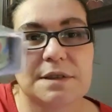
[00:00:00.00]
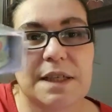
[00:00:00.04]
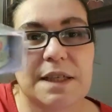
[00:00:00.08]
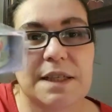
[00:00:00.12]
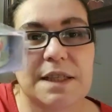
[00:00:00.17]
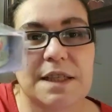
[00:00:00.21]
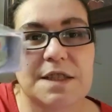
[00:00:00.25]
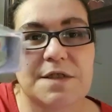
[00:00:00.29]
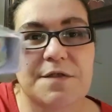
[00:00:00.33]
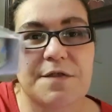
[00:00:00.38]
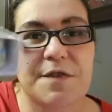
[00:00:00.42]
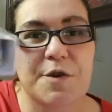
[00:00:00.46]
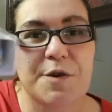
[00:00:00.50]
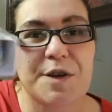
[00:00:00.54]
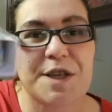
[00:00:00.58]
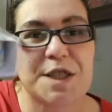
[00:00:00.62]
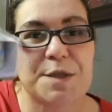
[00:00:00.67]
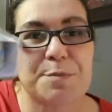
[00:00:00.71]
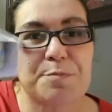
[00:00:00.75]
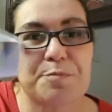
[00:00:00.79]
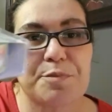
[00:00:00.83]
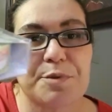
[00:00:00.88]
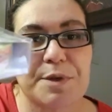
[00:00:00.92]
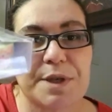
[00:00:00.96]
and it's very
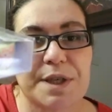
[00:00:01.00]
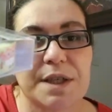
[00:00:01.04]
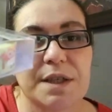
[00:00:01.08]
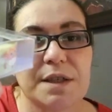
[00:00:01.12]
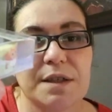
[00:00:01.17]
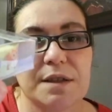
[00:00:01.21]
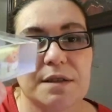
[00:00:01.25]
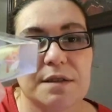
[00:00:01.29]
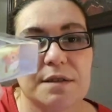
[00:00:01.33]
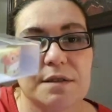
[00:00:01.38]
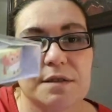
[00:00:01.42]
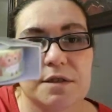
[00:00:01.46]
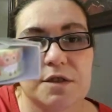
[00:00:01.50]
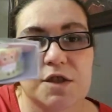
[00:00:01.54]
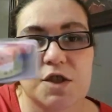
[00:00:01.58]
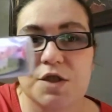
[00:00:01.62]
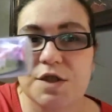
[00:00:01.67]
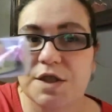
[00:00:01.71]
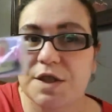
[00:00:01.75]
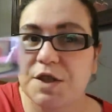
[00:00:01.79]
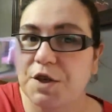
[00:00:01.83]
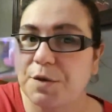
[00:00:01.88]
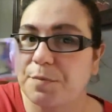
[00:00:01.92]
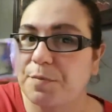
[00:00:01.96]
spring,
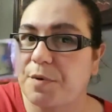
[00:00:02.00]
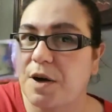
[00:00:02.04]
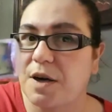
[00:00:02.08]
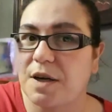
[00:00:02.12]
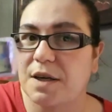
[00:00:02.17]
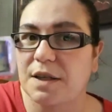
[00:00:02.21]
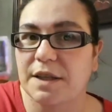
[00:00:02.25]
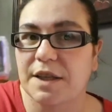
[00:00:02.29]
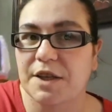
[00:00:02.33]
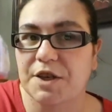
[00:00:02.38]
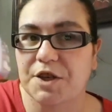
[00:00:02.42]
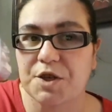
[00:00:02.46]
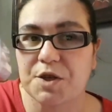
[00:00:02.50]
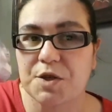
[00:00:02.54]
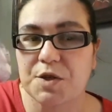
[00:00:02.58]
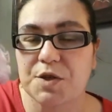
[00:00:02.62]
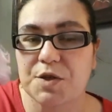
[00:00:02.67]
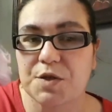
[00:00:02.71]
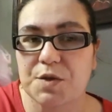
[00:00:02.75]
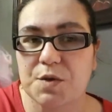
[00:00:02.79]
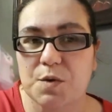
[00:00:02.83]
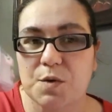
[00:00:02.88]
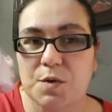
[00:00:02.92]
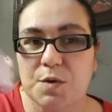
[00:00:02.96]
using your pocket
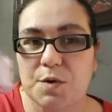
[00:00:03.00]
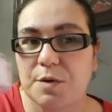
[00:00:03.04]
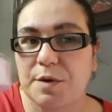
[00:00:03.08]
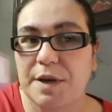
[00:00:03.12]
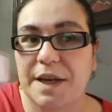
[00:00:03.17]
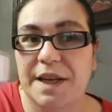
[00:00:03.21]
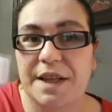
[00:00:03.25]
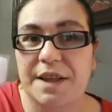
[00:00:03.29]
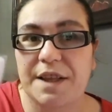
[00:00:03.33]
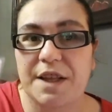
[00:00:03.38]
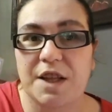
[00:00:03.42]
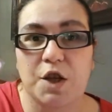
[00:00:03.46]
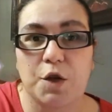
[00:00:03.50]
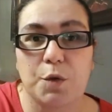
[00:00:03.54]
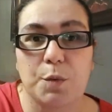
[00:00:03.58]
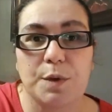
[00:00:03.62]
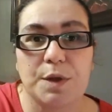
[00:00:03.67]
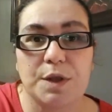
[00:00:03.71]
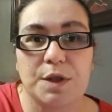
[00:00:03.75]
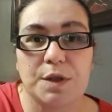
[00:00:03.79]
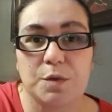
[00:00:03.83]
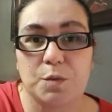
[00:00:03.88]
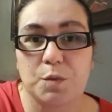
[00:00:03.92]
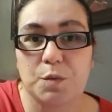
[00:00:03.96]
letters or anything you
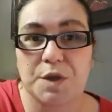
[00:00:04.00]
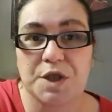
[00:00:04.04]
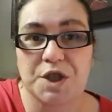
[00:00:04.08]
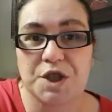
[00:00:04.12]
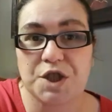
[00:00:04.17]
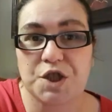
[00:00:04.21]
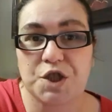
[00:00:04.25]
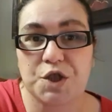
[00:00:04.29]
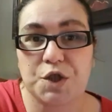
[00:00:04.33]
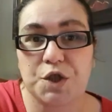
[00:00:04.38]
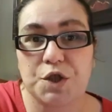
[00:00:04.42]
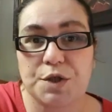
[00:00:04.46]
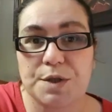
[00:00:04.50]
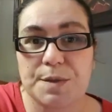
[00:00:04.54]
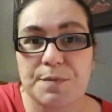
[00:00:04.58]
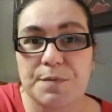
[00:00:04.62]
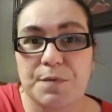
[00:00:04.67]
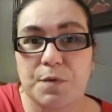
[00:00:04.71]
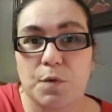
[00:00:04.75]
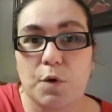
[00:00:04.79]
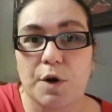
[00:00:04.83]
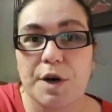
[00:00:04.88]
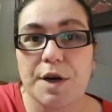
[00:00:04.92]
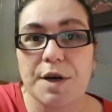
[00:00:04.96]
would wish to use
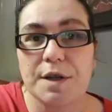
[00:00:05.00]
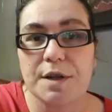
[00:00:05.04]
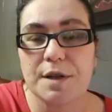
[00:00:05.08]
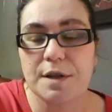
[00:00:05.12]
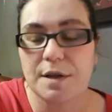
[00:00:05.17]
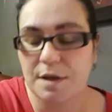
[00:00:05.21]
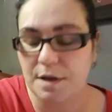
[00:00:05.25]
them for.